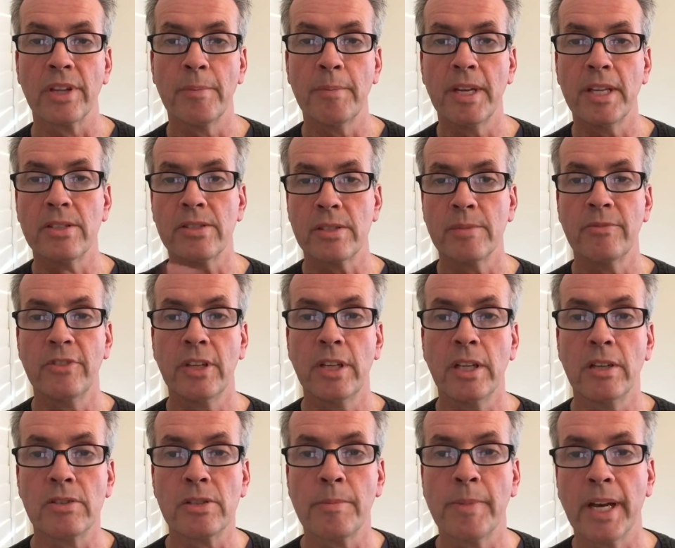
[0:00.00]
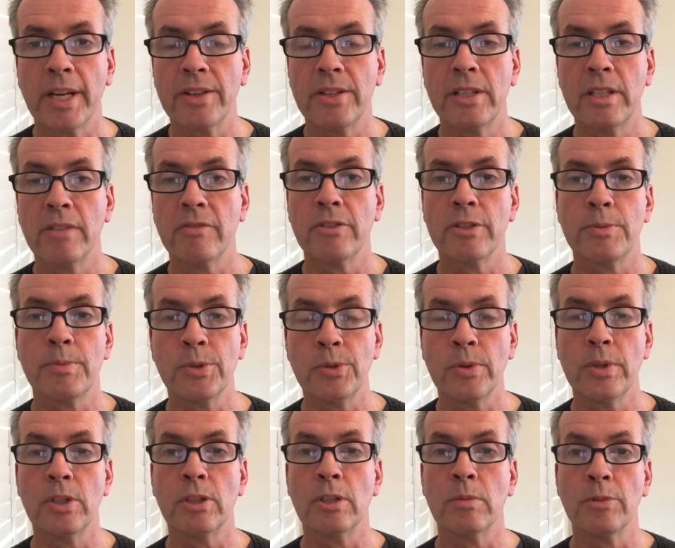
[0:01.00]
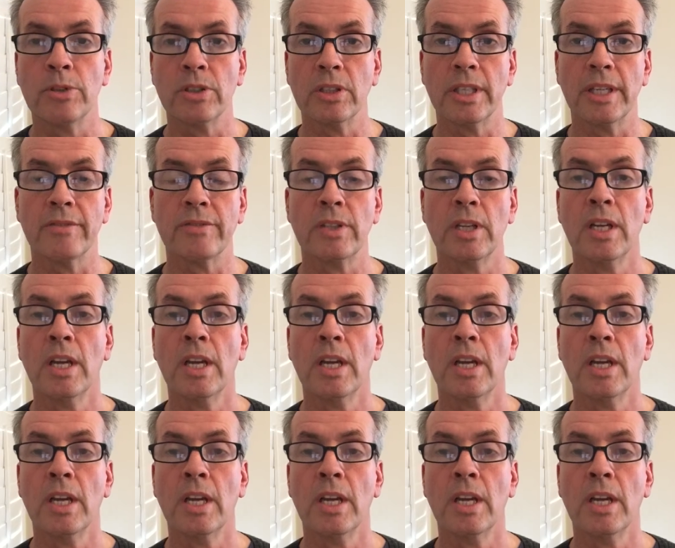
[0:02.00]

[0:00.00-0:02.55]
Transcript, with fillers: I made some videos about the difference between Uber and Lyft.